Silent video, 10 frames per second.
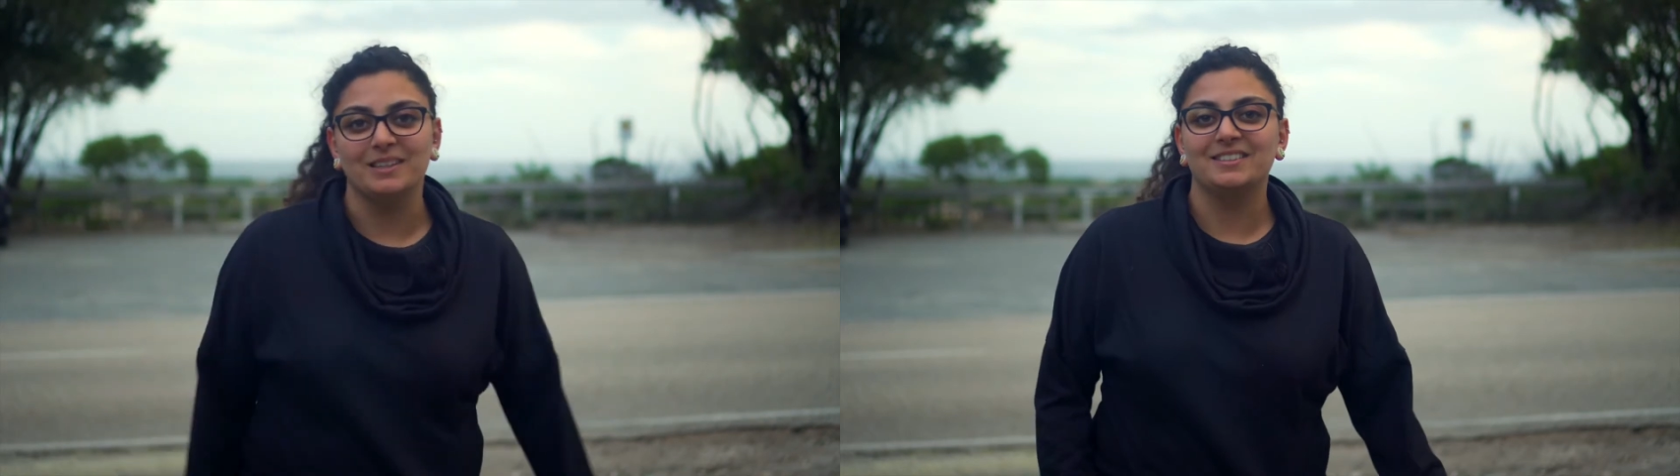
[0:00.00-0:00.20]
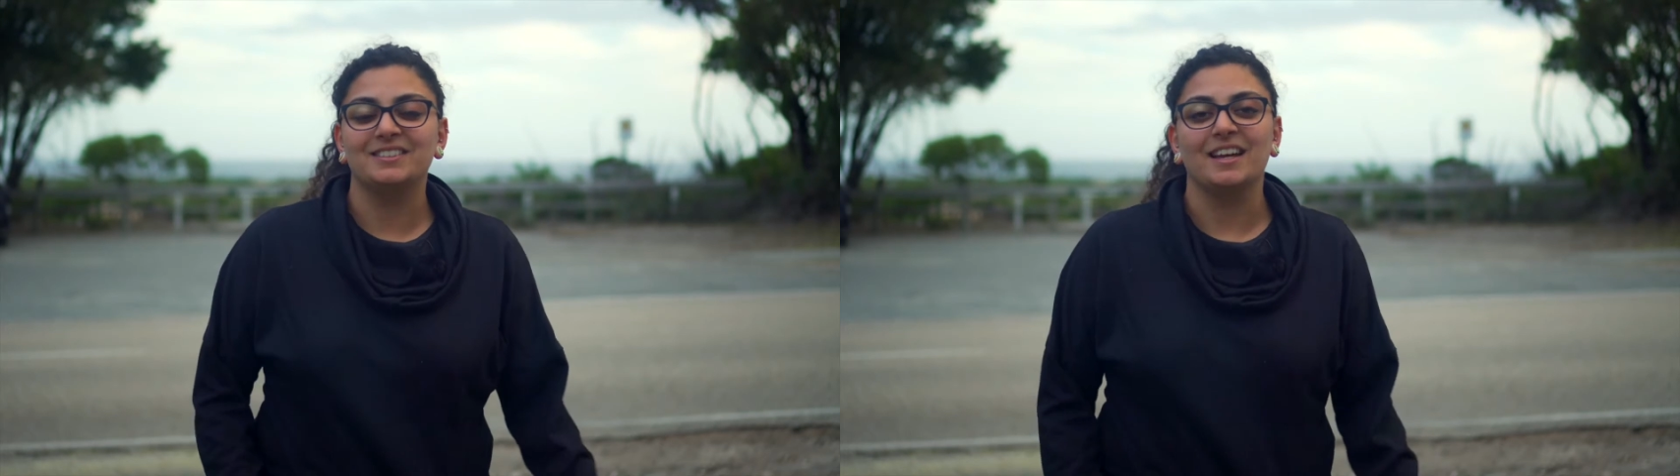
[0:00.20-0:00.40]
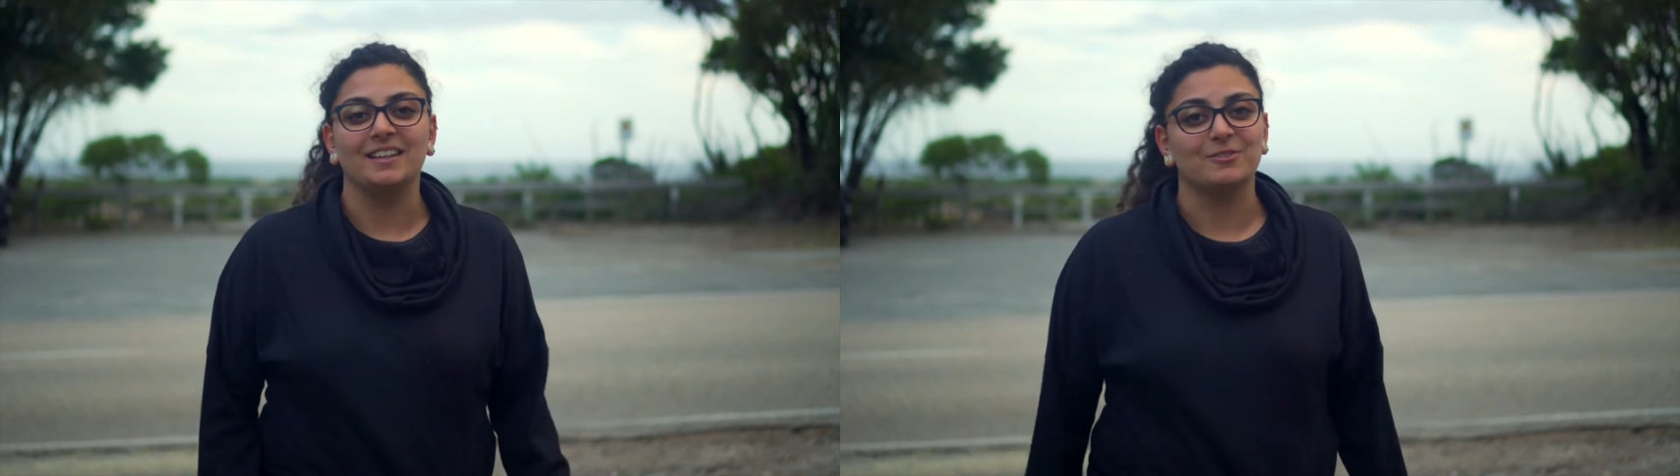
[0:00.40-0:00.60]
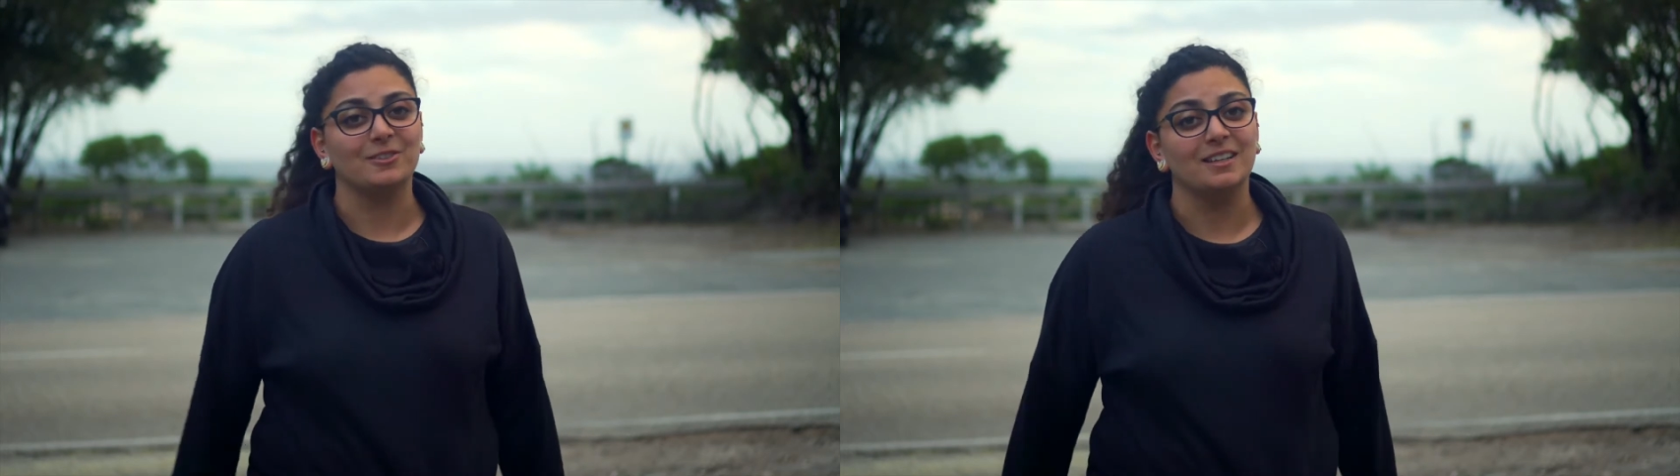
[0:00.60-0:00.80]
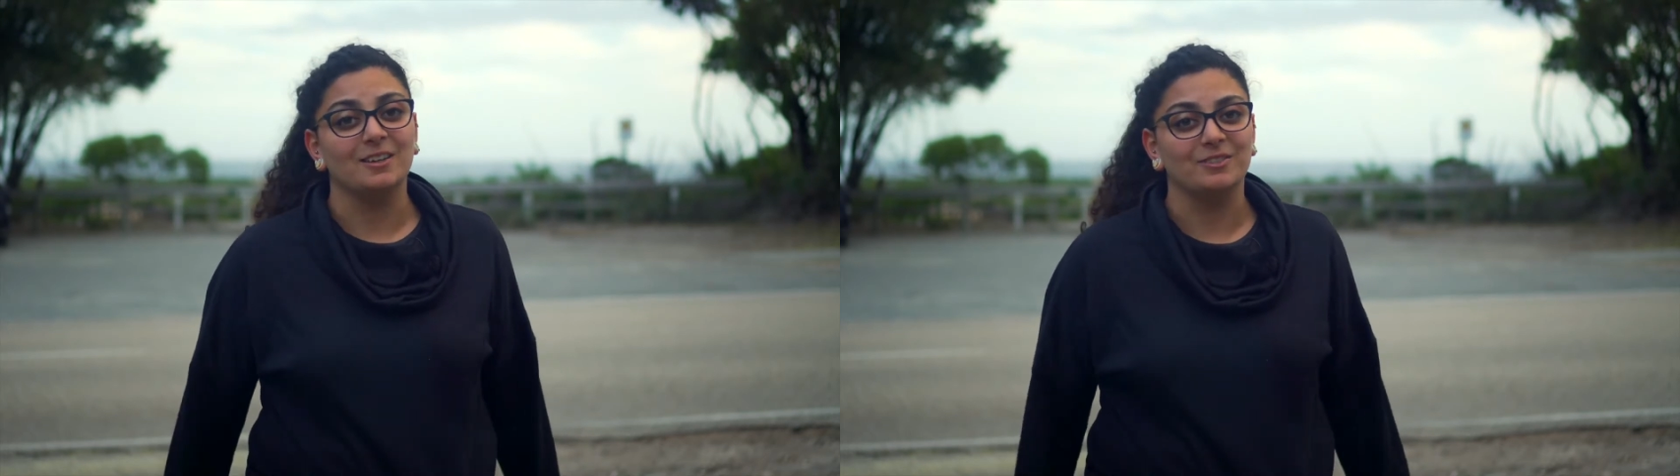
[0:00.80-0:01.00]
beach and it's
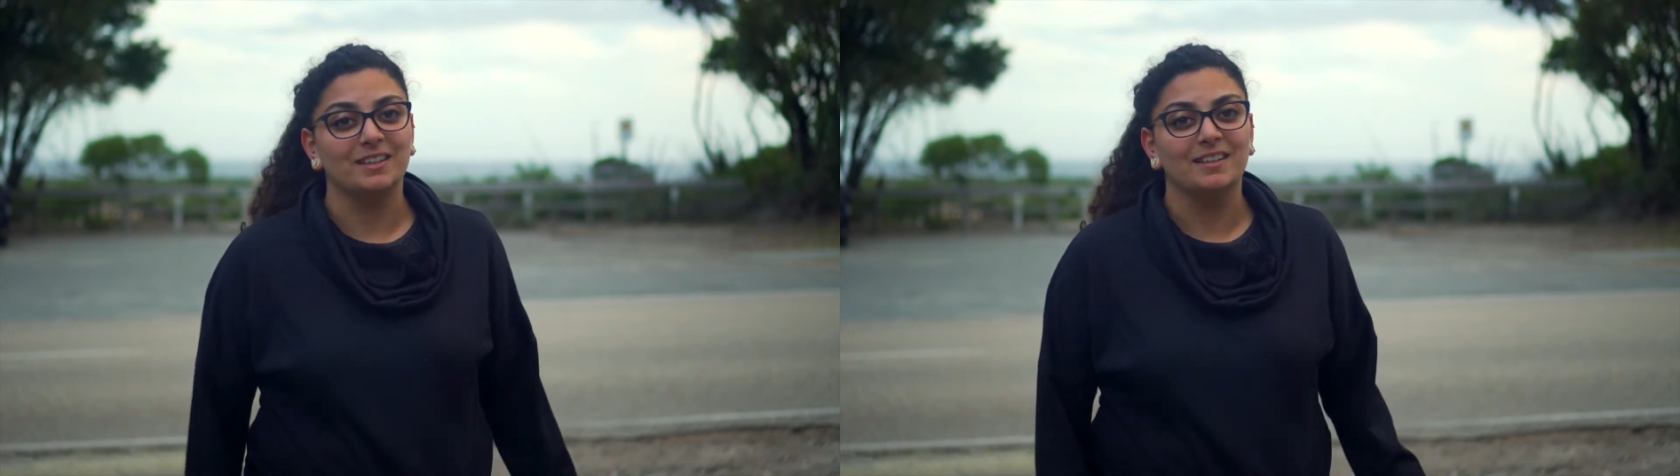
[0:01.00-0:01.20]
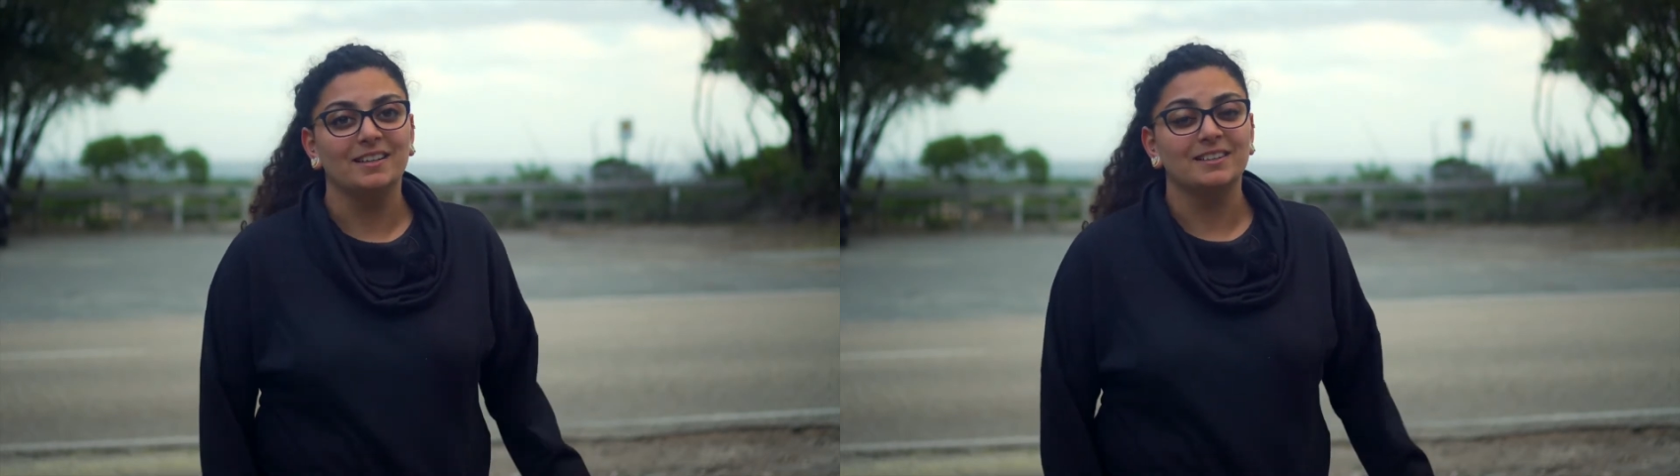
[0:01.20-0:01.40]
really lovely